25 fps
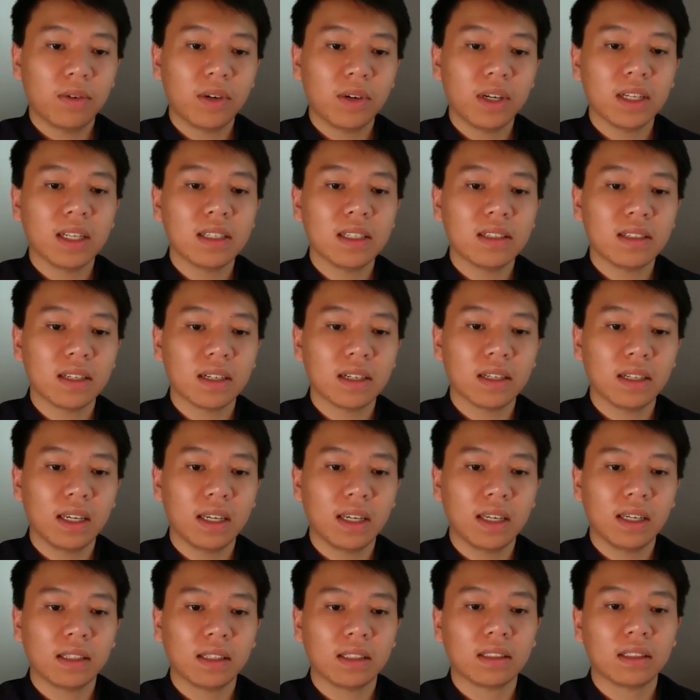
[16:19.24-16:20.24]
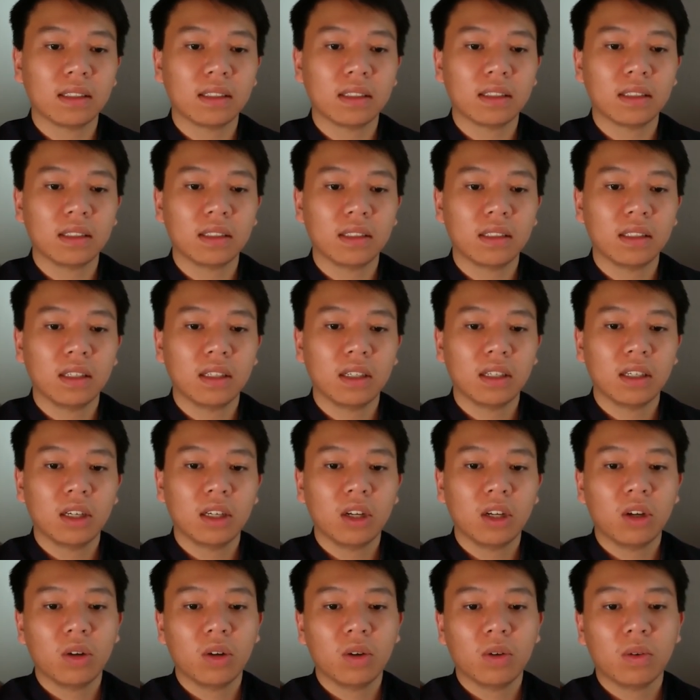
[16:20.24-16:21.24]
And realistically,
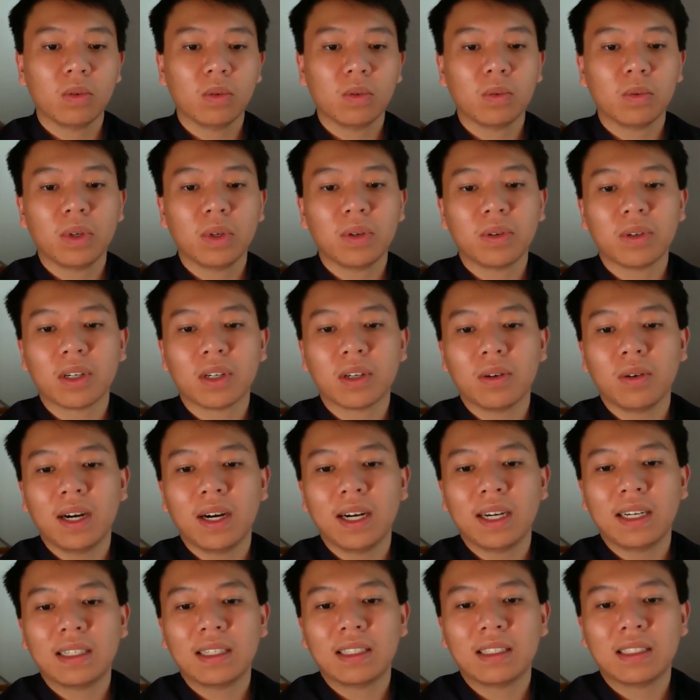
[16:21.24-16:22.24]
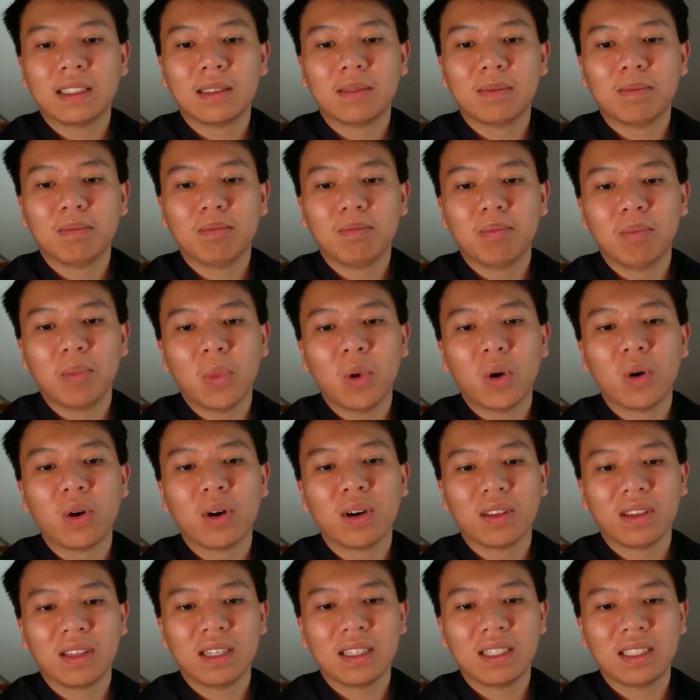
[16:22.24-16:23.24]
we require
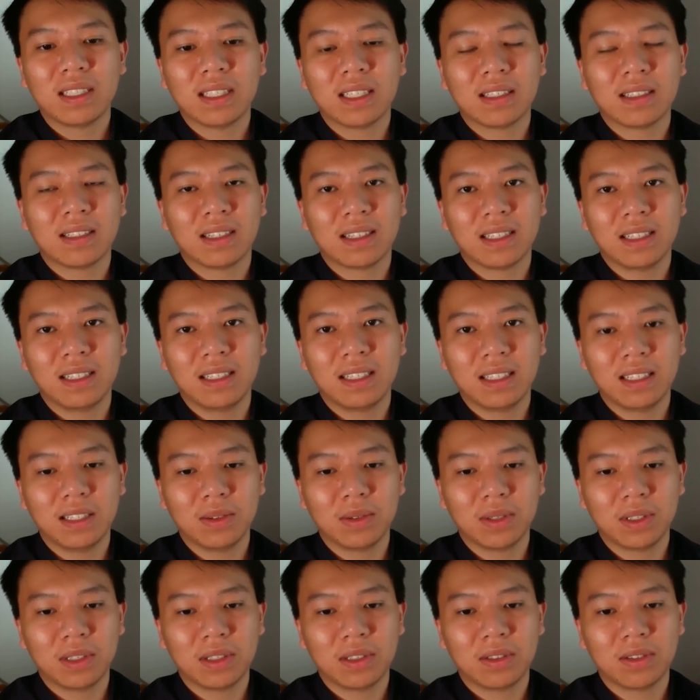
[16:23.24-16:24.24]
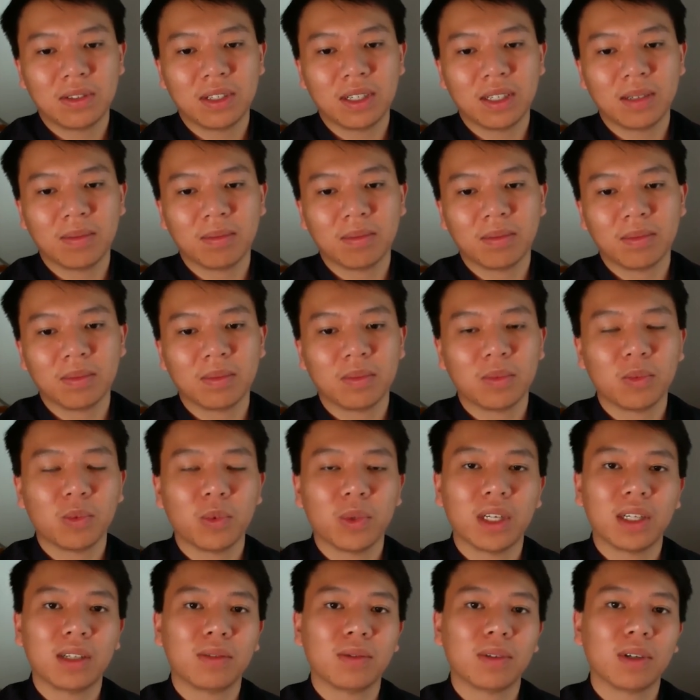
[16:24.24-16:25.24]
more than just a continuous stream.
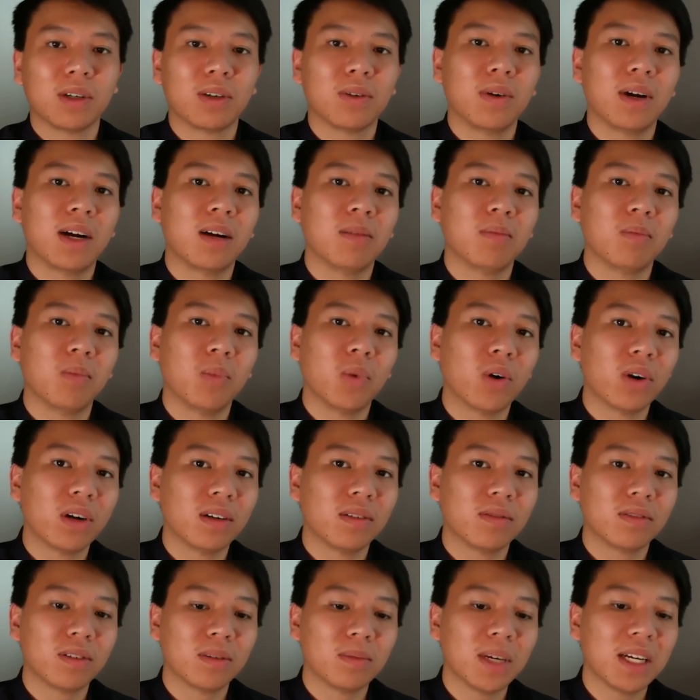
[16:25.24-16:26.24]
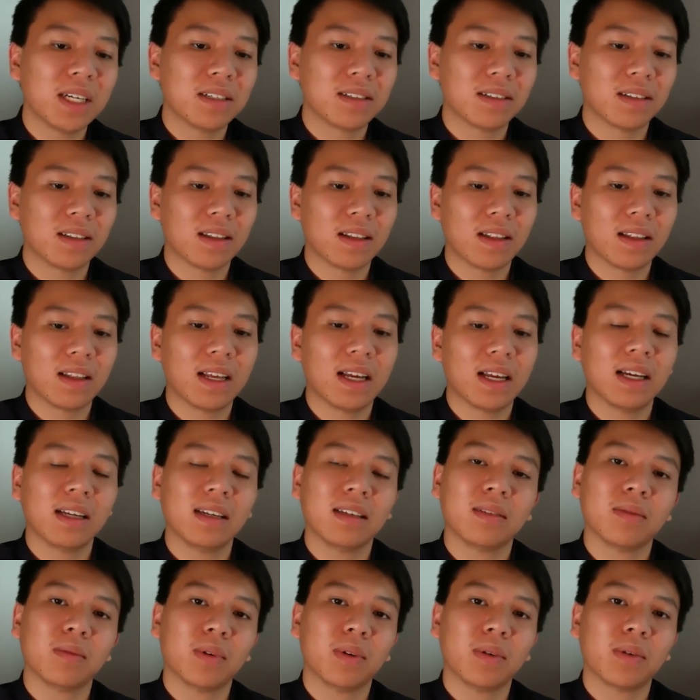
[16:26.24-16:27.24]
We require more information than
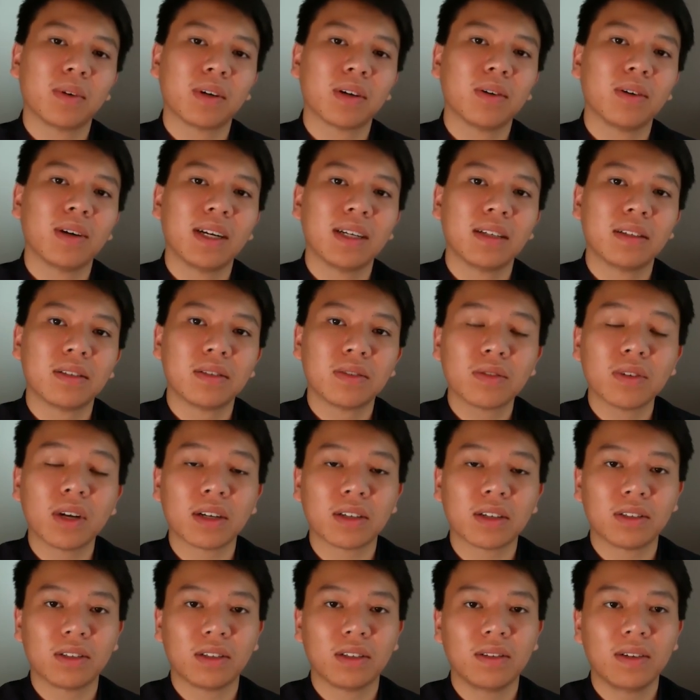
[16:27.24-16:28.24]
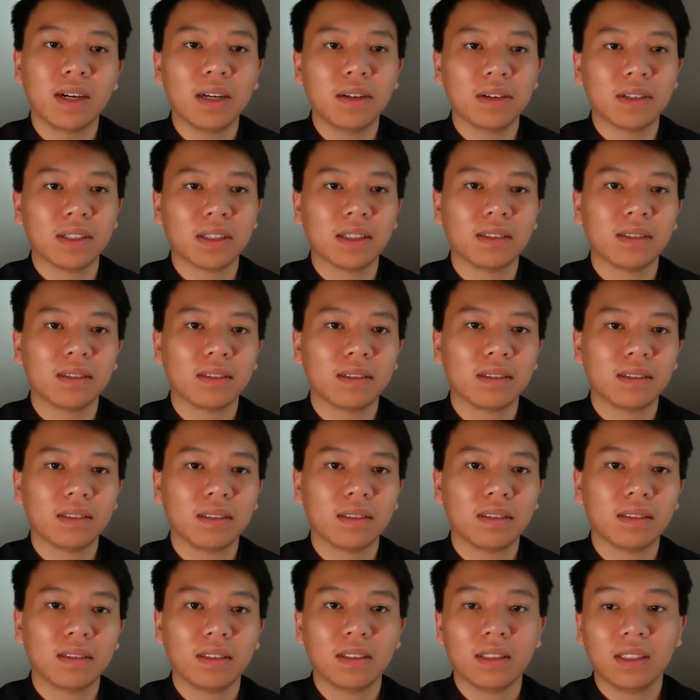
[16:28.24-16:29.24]
that, and we require structure around it.
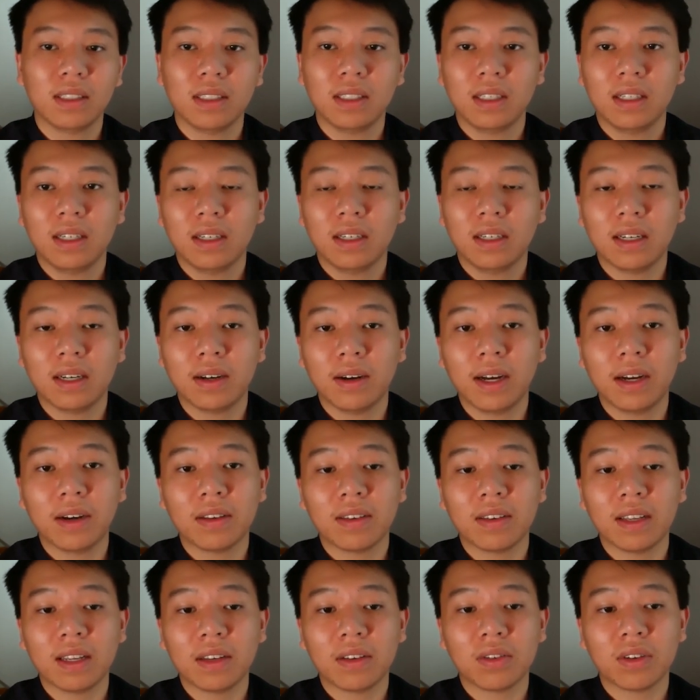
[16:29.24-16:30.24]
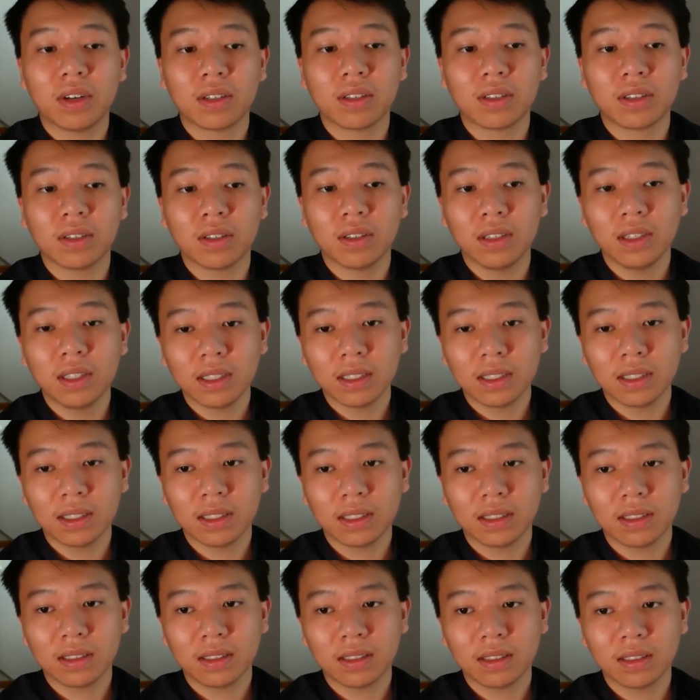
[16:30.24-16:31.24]
Now, how does that structure look?
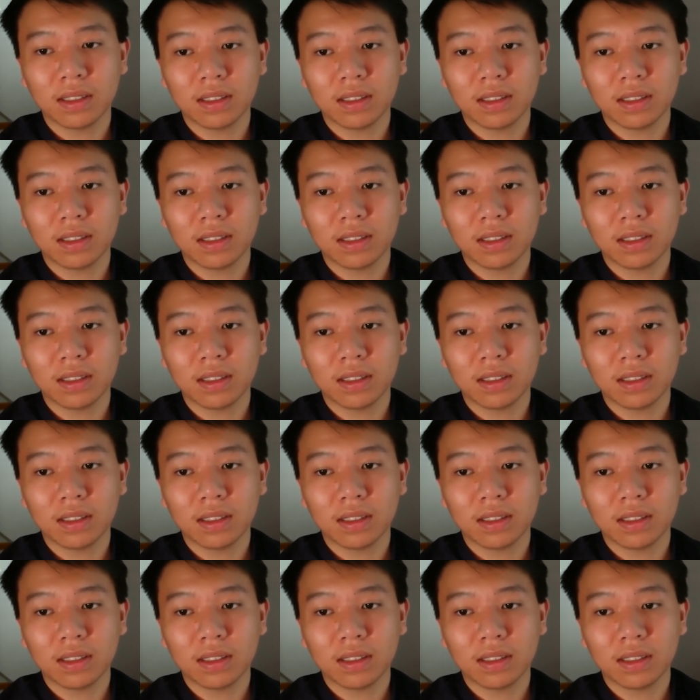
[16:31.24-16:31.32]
